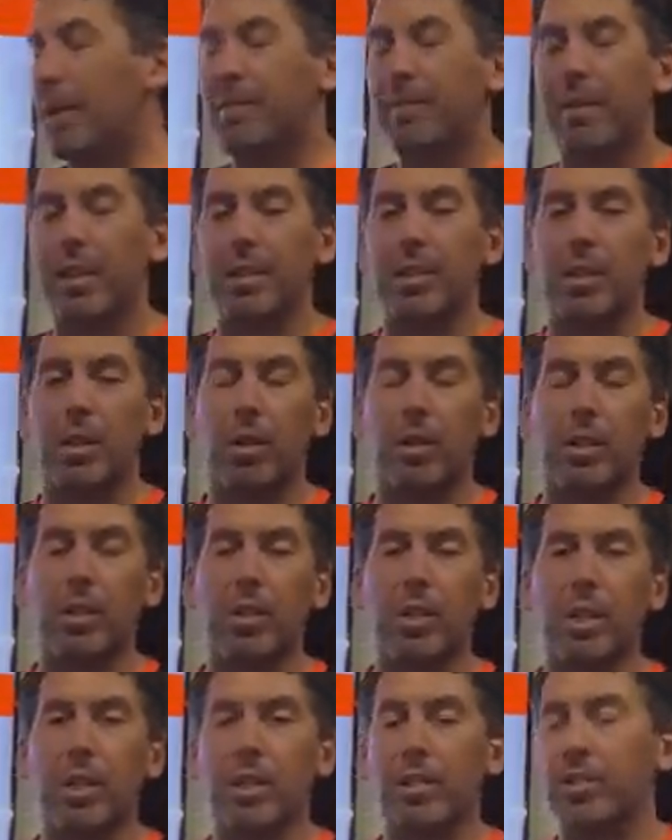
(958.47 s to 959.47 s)
great friends all
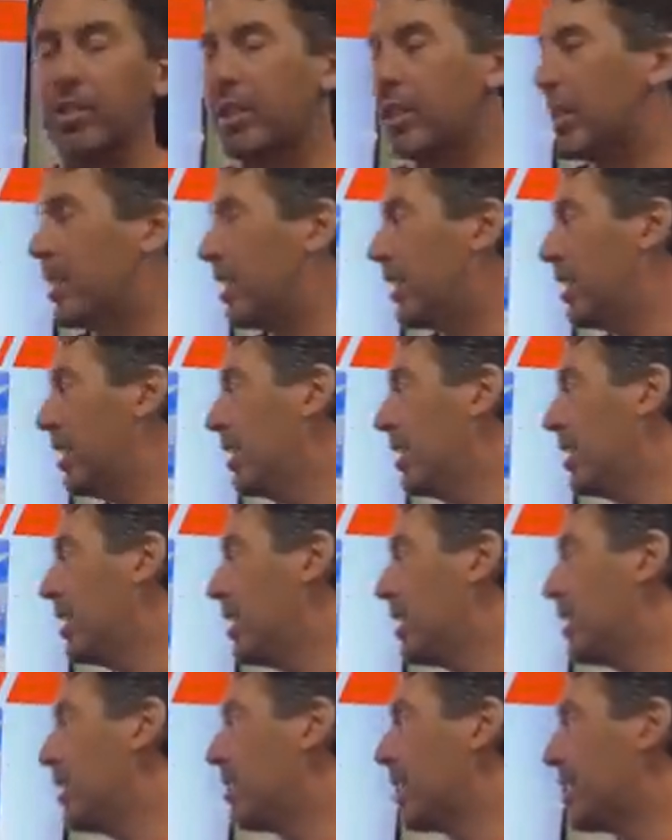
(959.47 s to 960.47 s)
these years, and
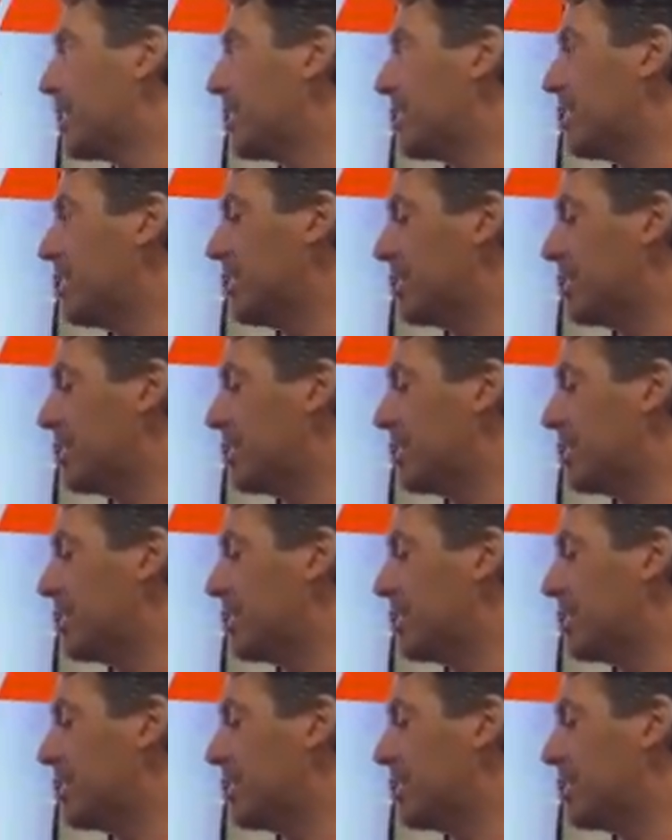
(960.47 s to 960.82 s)
you get to